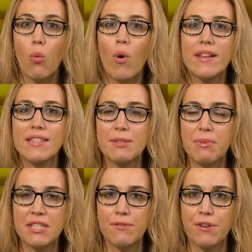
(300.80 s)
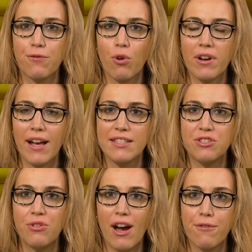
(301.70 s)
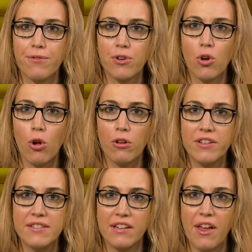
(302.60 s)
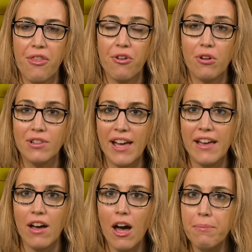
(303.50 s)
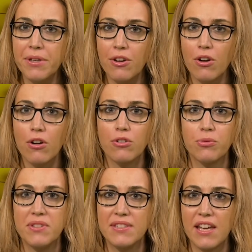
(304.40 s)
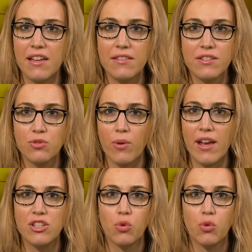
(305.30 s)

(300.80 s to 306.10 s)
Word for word: what's a specific forecast you have for gold? Is another leg up here? Do we stay in this range?